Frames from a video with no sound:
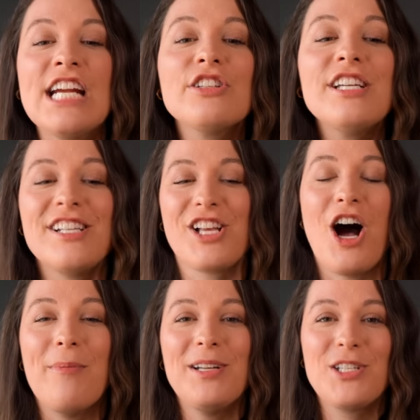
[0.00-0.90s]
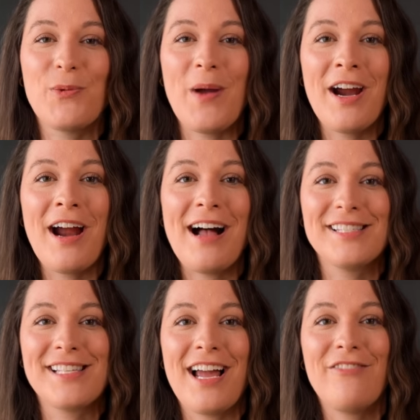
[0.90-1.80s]
nearly as common to wear
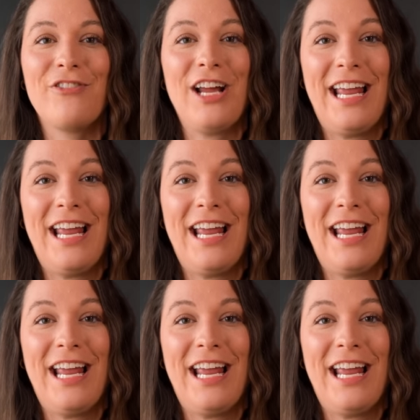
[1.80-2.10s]
outside for